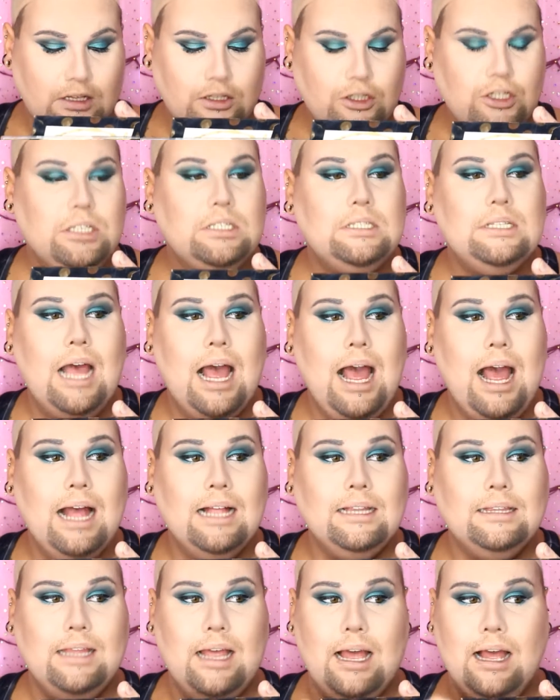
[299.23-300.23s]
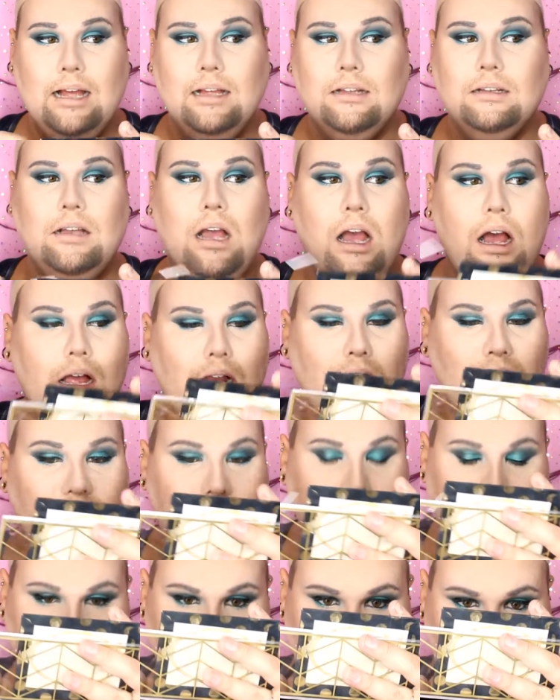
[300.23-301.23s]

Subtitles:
just add that kind of inner